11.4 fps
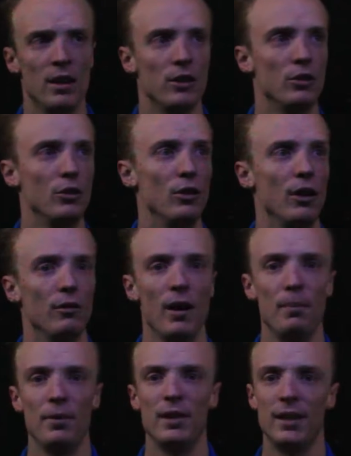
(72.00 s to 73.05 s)
To
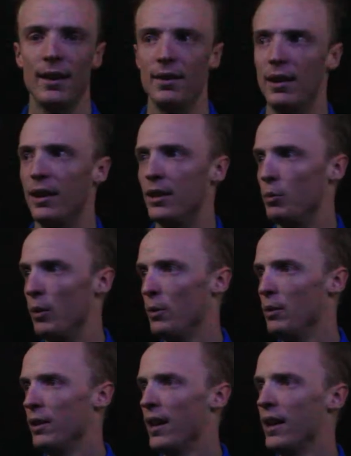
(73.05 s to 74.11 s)
represent this, we
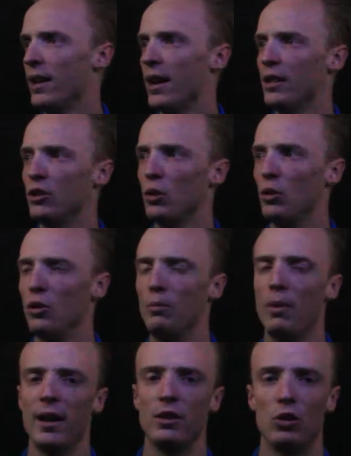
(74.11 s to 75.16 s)
would need a 2
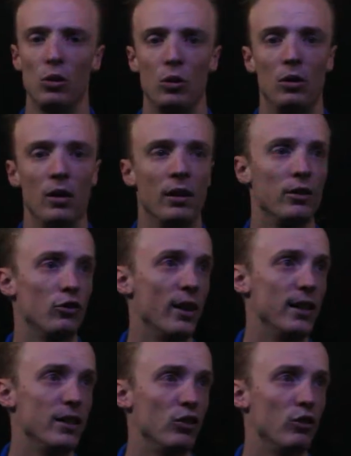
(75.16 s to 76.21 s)
by 2
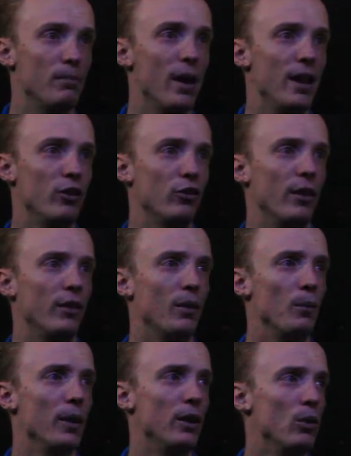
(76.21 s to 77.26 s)
transition matrix,
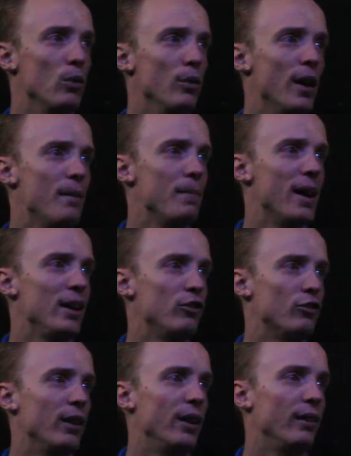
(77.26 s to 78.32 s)
and we call that
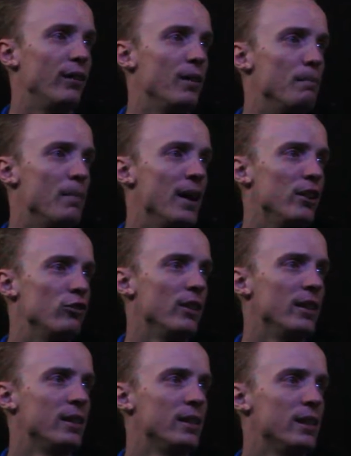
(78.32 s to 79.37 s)
matrix
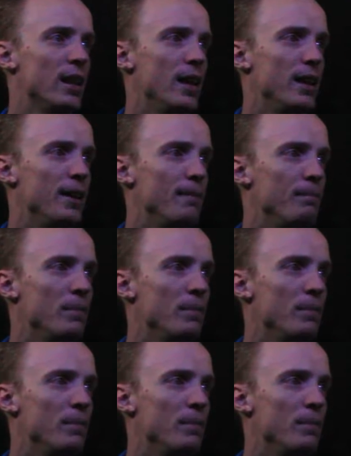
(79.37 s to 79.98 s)
matrix T.